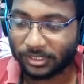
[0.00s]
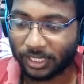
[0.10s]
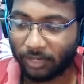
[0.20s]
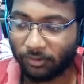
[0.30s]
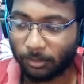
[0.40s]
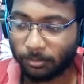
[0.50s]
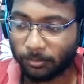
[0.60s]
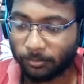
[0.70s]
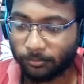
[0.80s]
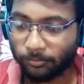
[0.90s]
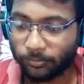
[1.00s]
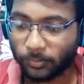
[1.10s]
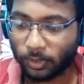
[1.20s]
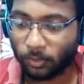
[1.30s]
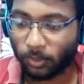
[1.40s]
save up.
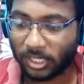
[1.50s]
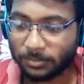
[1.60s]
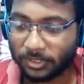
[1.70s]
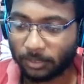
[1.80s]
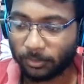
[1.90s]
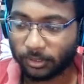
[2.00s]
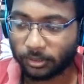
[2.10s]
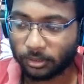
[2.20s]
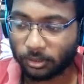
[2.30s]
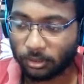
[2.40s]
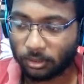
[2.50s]
Where's my teammate?